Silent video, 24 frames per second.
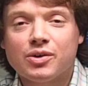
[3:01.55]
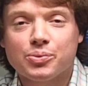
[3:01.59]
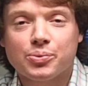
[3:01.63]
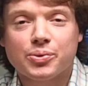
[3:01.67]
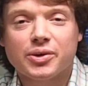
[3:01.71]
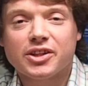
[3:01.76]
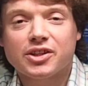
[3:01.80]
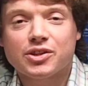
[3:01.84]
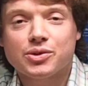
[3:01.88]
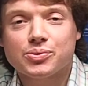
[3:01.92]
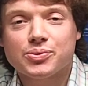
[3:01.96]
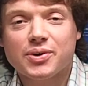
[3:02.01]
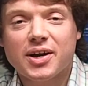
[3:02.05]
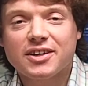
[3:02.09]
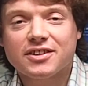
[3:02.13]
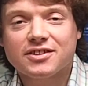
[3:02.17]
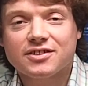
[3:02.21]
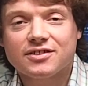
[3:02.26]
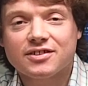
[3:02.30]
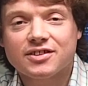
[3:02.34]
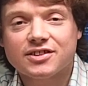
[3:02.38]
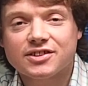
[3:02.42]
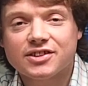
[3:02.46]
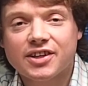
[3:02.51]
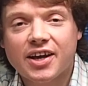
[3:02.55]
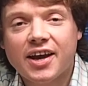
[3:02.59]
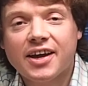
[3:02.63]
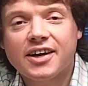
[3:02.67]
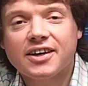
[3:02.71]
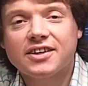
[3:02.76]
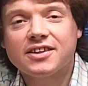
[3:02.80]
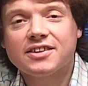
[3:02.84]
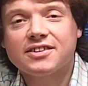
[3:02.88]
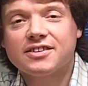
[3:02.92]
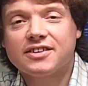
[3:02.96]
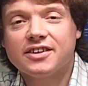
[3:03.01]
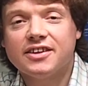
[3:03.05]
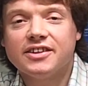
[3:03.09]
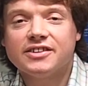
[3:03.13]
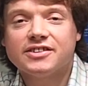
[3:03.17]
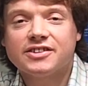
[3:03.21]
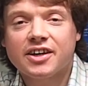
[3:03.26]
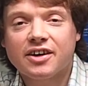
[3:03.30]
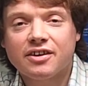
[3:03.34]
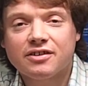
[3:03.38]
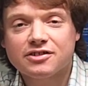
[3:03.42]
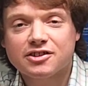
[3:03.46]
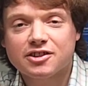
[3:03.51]
read the rest of the text. It
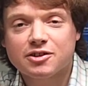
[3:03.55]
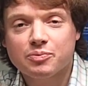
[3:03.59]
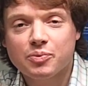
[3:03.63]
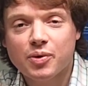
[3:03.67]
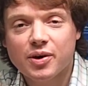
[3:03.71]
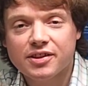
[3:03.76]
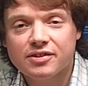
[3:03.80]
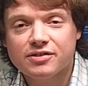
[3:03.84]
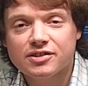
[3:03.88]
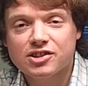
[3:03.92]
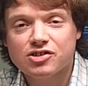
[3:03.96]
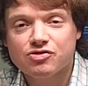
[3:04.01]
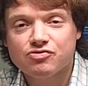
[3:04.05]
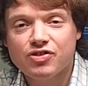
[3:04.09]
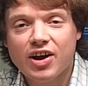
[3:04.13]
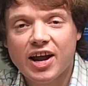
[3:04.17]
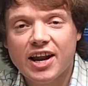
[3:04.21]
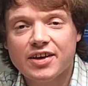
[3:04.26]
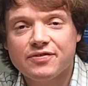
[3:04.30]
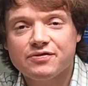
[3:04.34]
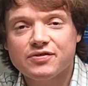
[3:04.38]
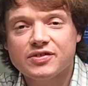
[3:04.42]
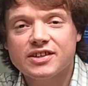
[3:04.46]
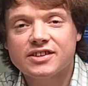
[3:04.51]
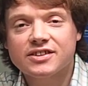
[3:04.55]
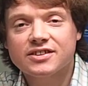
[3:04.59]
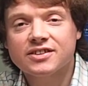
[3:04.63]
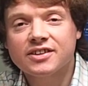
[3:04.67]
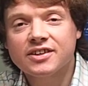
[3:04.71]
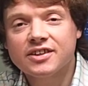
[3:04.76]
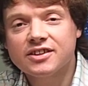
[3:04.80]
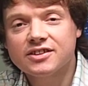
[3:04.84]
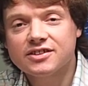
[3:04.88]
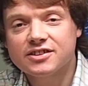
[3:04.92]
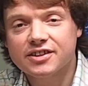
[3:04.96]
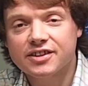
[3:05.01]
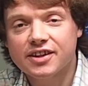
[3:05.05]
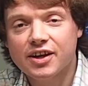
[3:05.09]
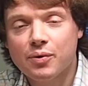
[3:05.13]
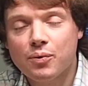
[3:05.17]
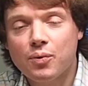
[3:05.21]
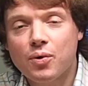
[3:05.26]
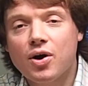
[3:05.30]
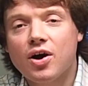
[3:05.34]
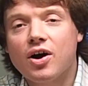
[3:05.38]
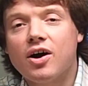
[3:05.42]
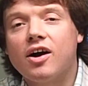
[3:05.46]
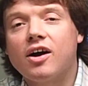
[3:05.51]
tells them whether it's relevant to their
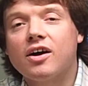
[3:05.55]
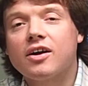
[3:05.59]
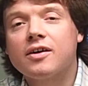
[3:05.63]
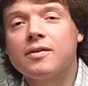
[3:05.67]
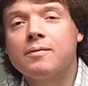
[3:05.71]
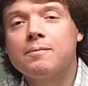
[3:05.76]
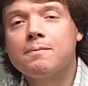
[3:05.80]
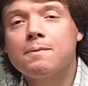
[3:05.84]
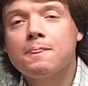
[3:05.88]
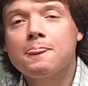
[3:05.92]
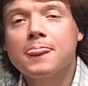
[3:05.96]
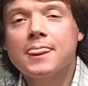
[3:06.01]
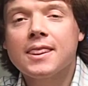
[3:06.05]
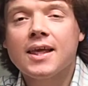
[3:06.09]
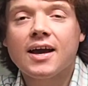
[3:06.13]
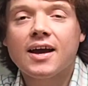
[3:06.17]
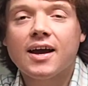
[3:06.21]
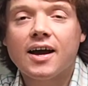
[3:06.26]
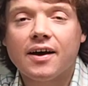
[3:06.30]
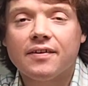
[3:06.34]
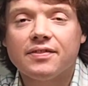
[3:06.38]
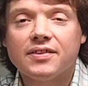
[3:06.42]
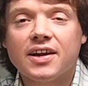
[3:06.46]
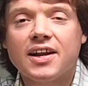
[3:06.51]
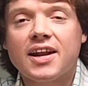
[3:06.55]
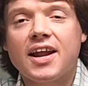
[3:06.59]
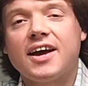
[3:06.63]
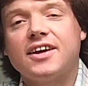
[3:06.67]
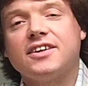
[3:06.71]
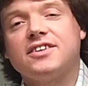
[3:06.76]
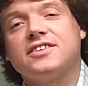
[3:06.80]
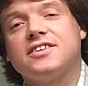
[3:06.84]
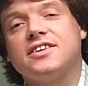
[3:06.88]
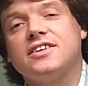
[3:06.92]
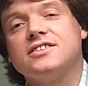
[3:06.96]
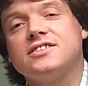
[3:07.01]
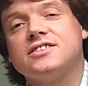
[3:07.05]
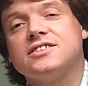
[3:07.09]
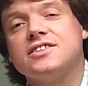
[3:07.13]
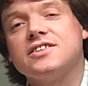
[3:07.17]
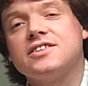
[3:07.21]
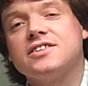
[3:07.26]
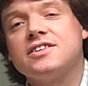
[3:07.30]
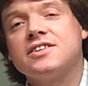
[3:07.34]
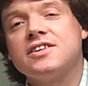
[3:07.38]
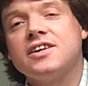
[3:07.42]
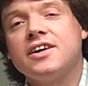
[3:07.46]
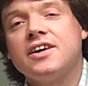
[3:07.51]
work. And the last
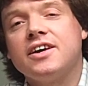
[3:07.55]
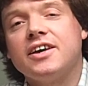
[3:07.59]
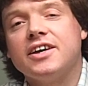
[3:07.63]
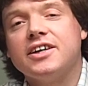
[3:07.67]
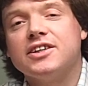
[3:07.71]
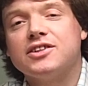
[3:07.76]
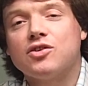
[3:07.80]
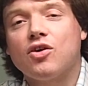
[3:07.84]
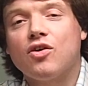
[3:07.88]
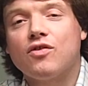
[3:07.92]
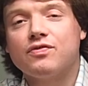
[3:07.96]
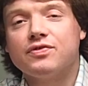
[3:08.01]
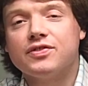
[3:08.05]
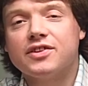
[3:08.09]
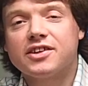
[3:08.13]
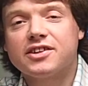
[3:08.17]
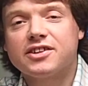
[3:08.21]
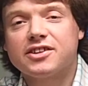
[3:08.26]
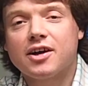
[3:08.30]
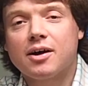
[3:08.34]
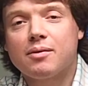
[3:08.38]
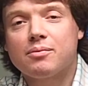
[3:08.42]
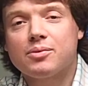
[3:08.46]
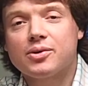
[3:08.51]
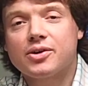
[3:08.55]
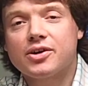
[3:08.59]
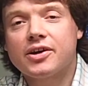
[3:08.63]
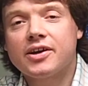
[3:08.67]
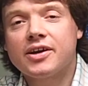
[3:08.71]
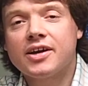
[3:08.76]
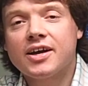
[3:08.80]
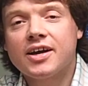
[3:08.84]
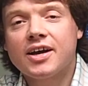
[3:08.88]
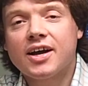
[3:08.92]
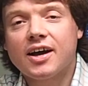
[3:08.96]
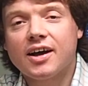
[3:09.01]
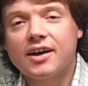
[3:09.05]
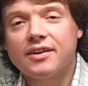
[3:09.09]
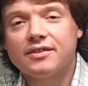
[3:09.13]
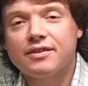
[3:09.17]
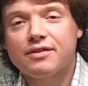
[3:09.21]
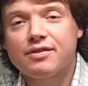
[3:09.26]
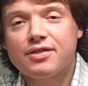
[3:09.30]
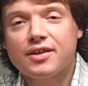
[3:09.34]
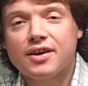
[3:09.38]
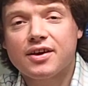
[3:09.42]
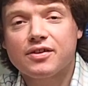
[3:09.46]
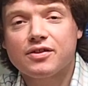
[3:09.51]
sentence is often the summary and the
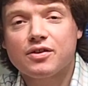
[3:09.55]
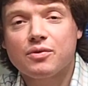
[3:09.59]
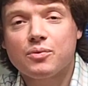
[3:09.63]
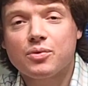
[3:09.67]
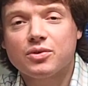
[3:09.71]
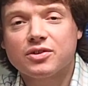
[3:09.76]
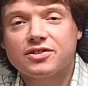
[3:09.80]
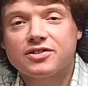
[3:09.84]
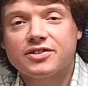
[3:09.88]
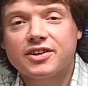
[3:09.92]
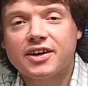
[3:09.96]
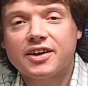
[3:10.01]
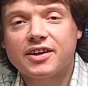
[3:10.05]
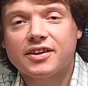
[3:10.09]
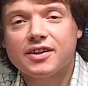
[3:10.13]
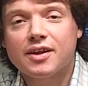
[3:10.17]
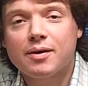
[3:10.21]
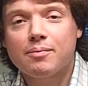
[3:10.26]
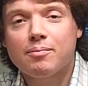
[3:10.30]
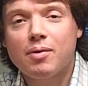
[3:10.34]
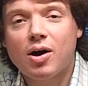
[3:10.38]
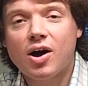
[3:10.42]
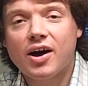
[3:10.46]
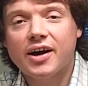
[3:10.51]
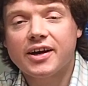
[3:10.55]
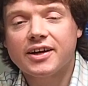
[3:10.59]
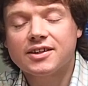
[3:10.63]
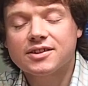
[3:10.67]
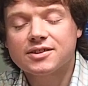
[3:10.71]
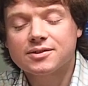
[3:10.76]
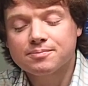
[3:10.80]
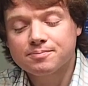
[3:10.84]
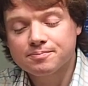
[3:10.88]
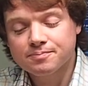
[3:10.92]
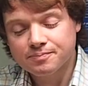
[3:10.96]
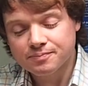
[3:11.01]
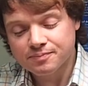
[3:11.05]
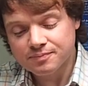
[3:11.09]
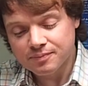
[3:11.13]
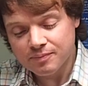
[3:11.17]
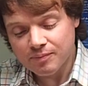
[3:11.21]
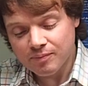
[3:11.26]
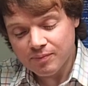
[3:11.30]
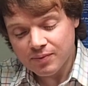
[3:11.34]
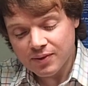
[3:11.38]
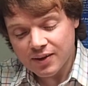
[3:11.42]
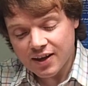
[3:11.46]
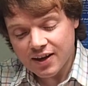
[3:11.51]
thing that will stick in their mind.
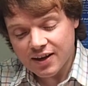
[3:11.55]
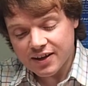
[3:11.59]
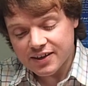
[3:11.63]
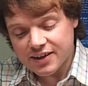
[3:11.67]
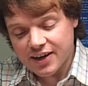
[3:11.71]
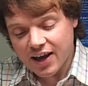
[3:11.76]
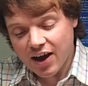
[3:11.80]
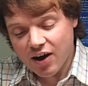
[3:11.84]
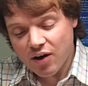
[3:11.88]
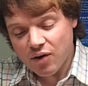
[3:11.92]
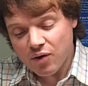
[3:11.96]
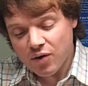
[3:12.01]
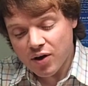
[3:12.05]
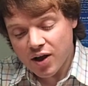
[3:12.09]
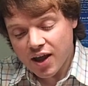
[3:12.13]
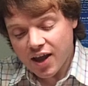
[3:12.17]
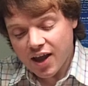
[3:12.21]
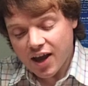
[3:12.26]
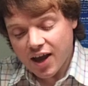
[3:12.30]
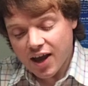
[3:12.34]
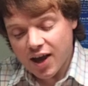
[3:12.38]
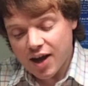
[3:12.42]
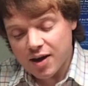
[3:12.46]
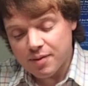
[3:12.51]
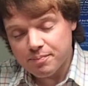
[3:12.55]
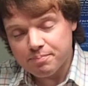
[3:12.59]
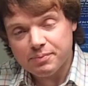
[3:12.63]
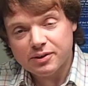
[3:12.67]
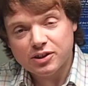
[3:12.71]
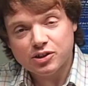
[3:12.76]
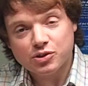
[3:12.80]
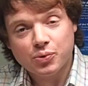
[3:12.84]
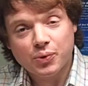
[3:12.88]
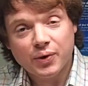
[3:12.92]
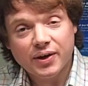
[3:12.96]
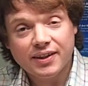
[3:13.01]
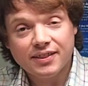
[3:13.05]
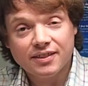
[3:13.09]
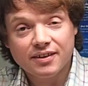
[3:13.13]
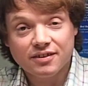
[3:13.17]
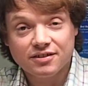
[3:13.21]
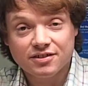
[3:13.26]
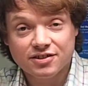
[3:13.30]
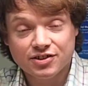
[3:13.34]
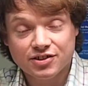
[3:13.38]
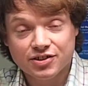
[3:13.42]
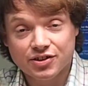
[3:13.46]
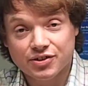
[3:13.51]
Now, between
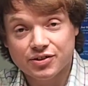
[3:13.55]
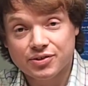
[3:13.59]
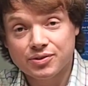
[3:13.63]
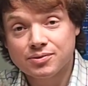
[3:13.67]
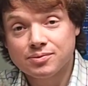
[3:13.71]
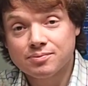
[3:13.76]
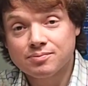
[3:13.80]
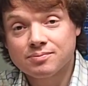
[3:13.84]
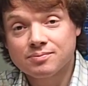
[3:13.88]
those two,